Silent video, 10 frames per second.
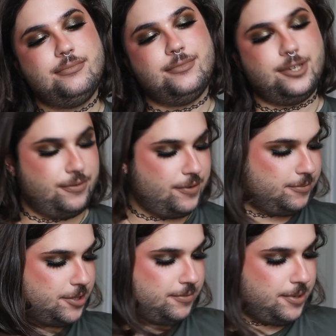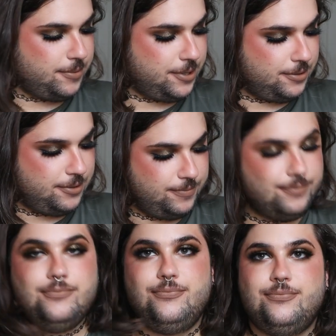Thank you very much, my partner.
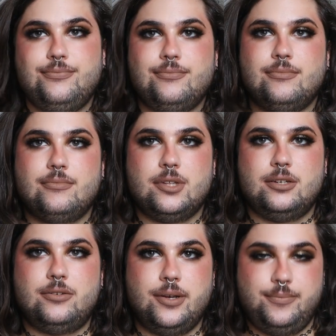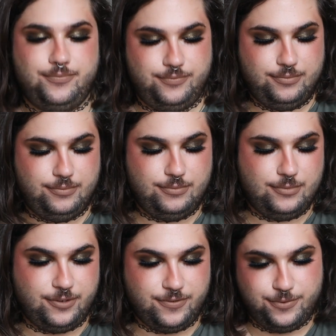And cream.
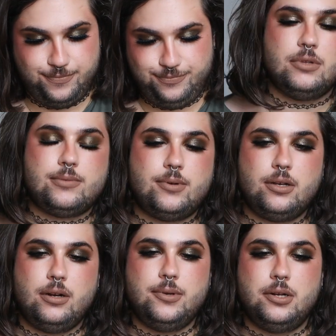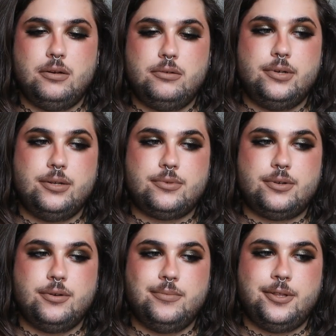Love you. That's probably gonna be a long one, I'm
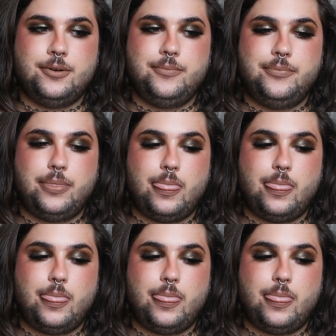sorry about that.